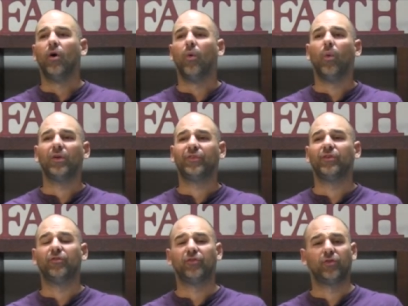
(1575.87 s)
what's
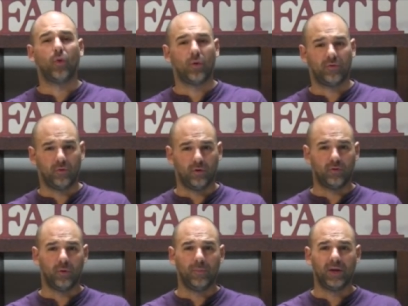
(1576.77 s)
in store for us.
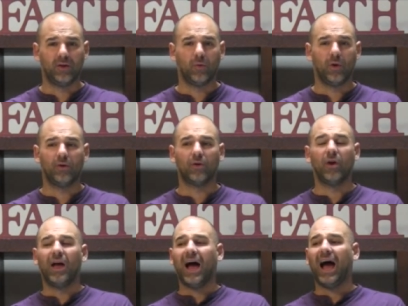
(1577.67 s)
We begin to wonder
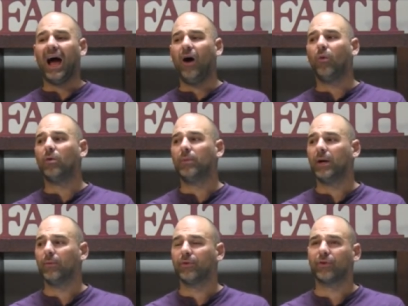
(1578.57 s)
how we'll be
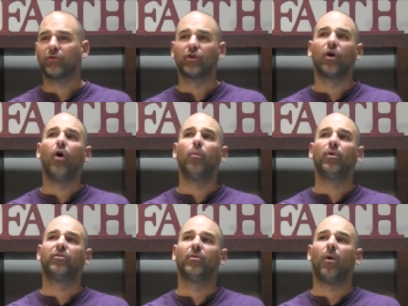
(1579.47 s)
able to, to cope
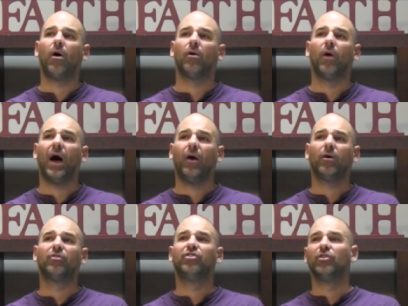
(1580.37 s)
with tomorrow, how
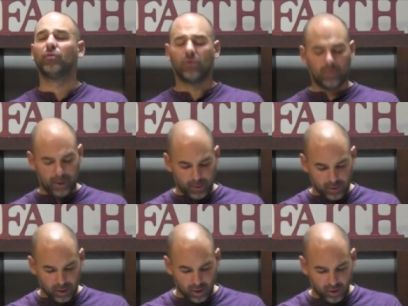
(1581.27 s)
our children will be able
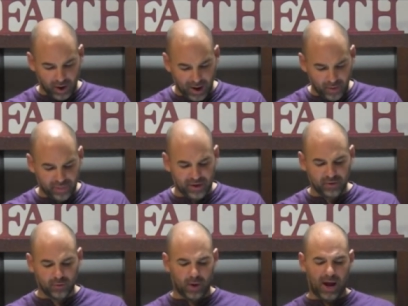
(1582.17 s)
to learn, how
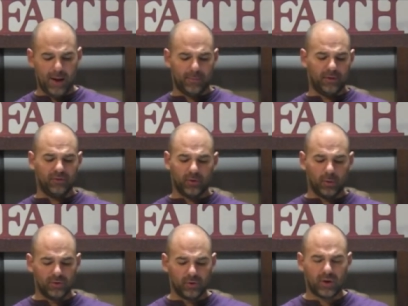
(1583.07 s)
things will happen. They say, well,
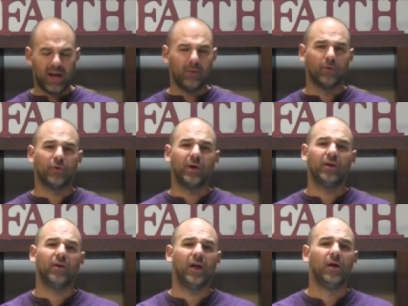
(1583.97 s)
it's okay, we'll do
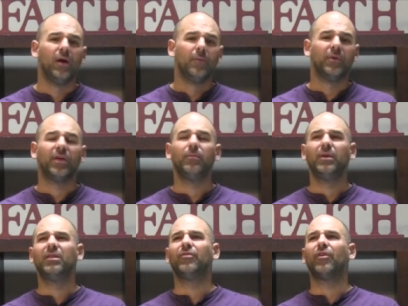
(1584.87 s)
internet. But then
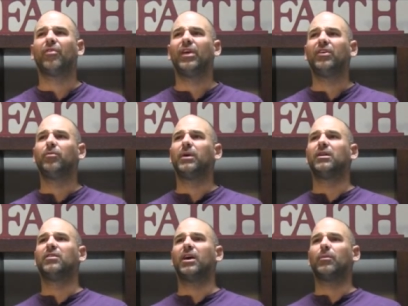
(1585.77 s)
different things begin
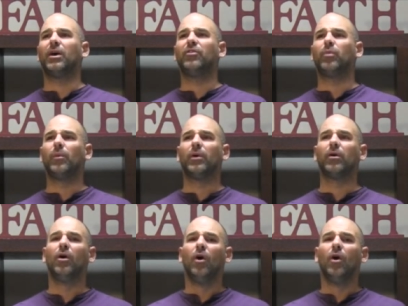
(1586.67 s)
to take place. We wonder,